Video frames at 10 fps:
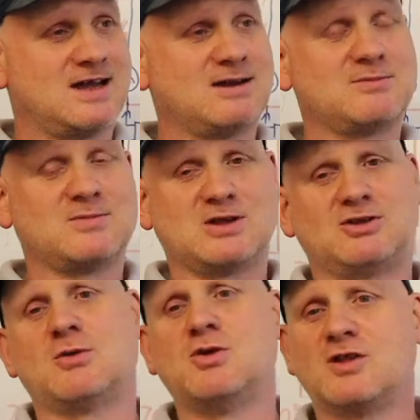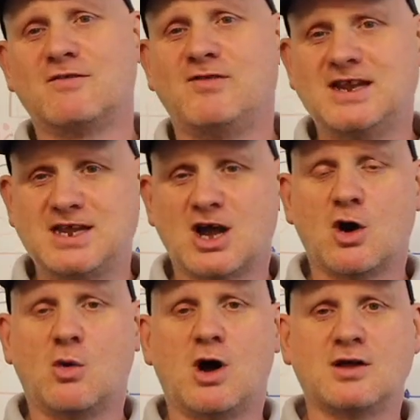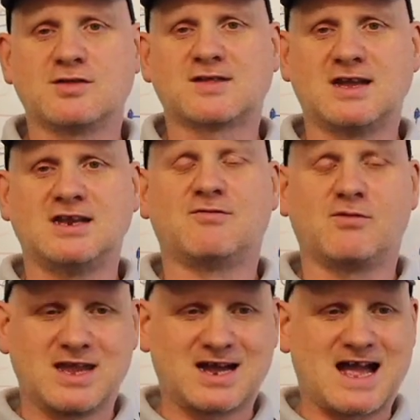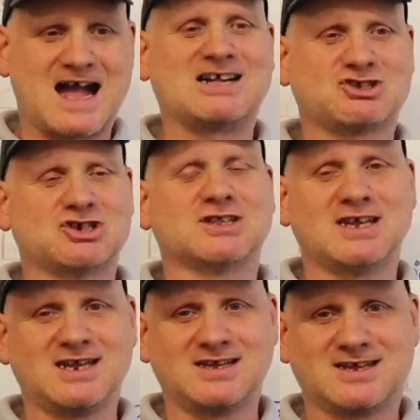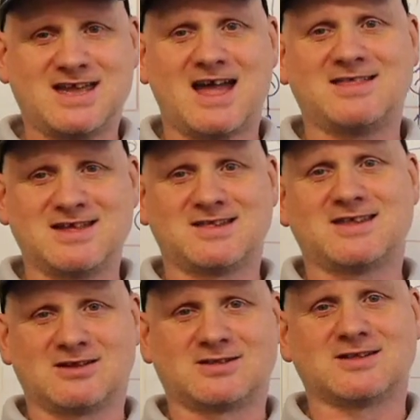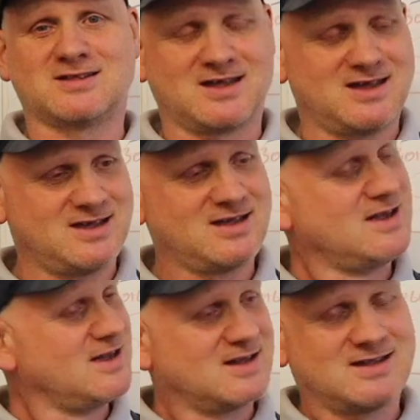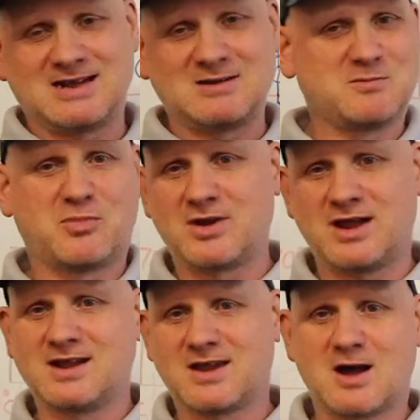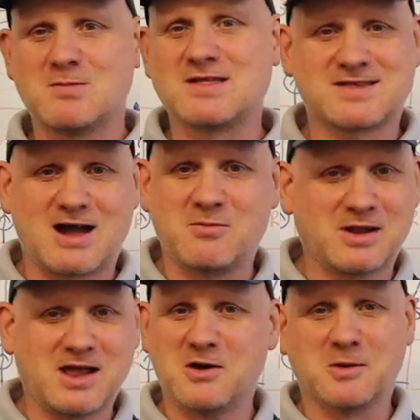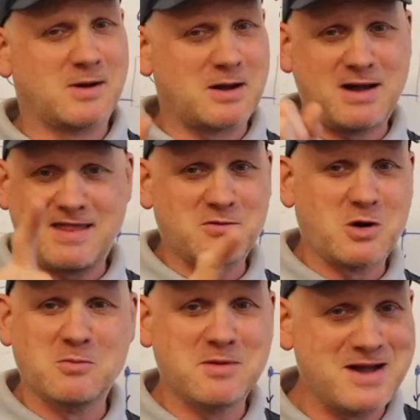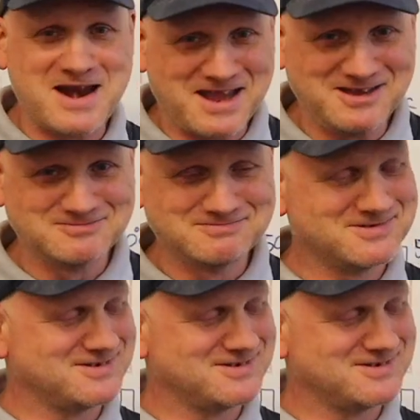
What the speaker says: do another video on seeing if we can actually get this delta T, then put it in the comments down below, but I bet there won't be many.